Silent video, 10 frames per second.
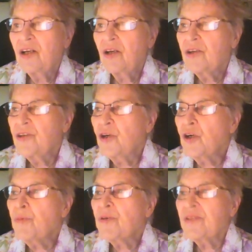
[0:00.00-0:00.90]

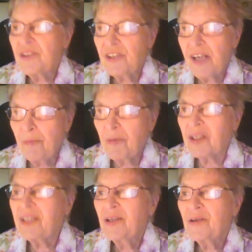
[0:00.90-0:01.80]
Norbert Čapek
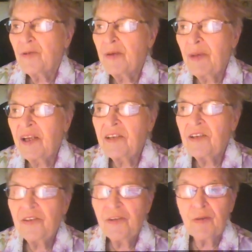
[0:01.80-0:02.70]
remained
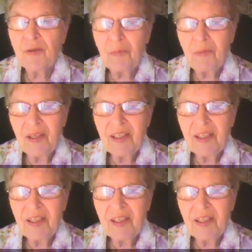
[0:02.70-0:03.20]
in Europe